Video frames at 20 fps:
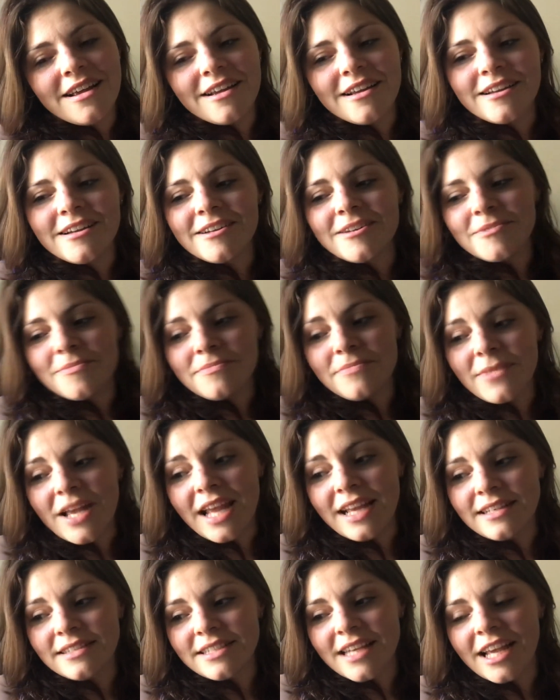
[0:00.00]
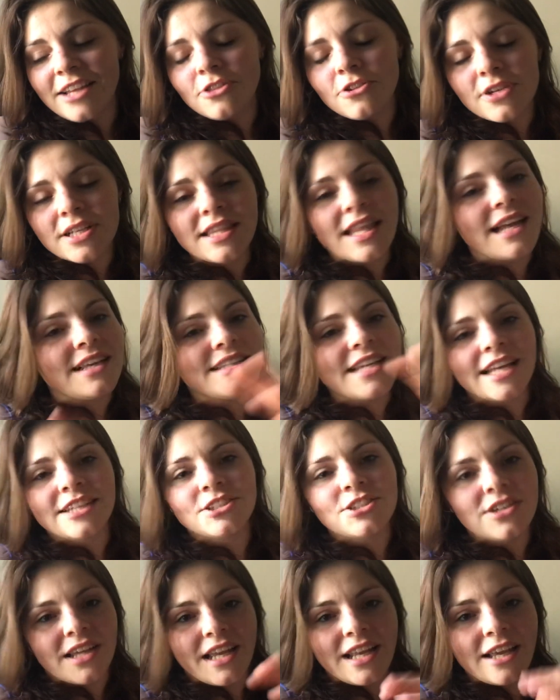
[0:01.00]
Um, and I look that
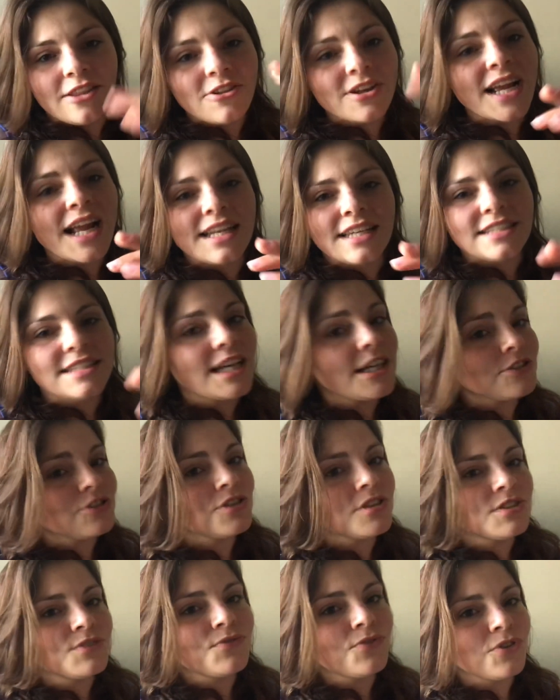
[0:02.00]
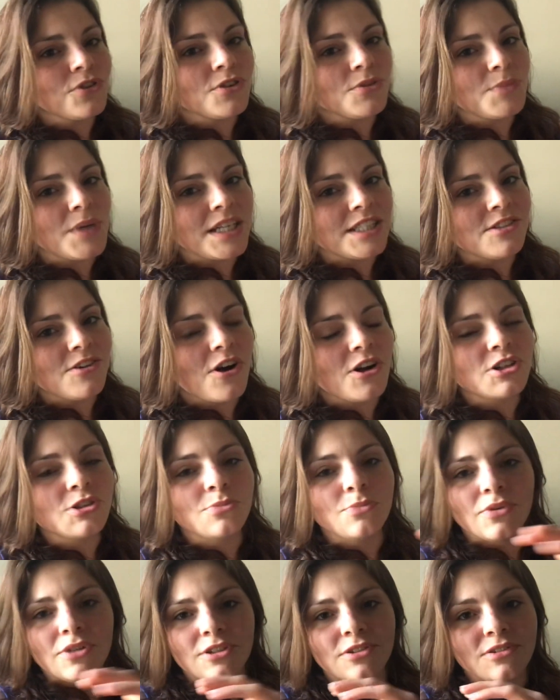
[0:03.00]
not I look at it not just for my
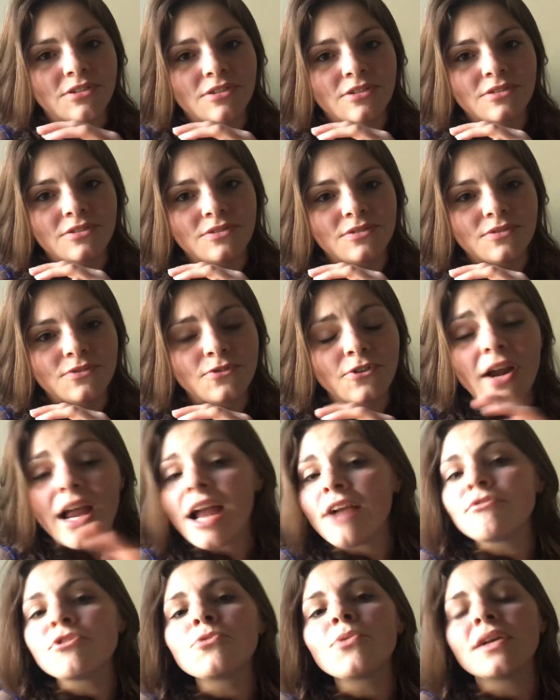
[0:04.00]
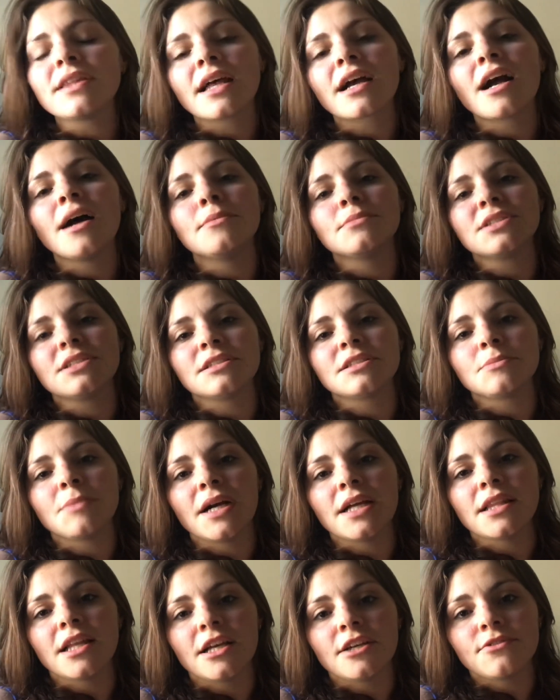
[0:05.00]
daughter, but for everyone that comes into
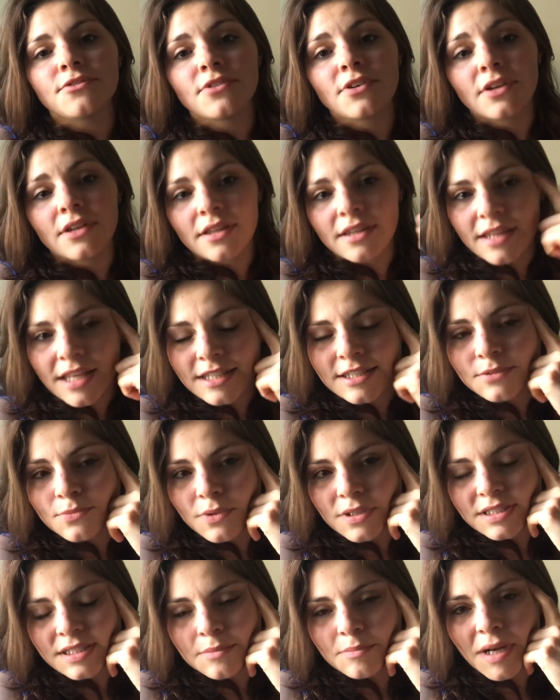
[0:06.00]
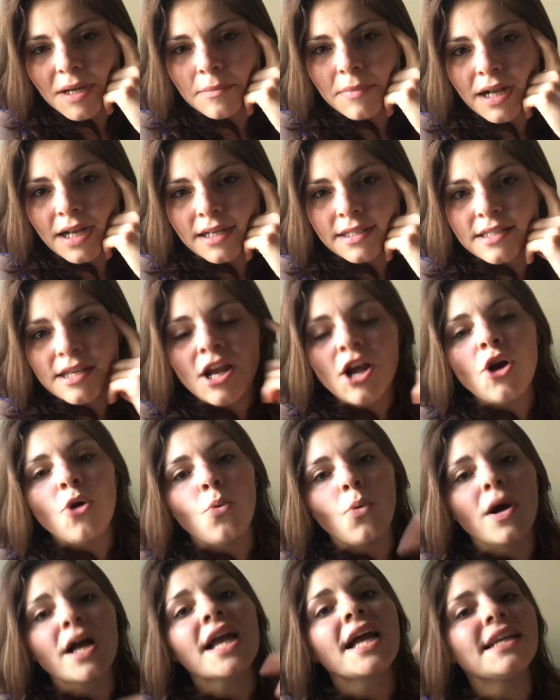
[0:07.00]
my life. That's what's in my mind.
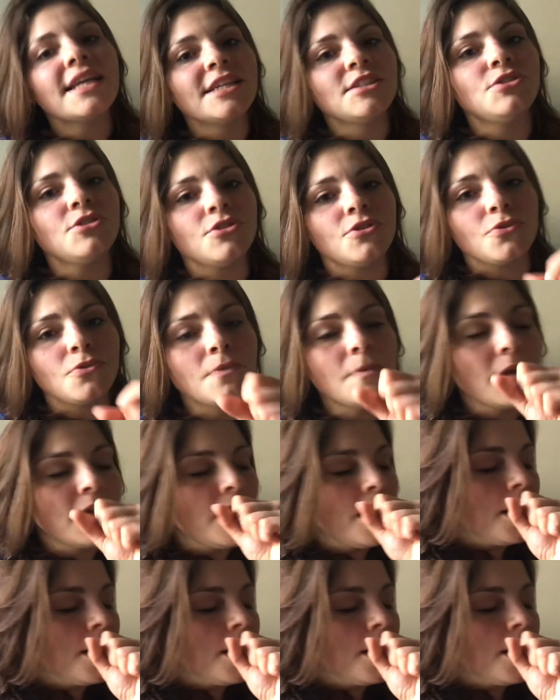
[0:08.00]
What can I do?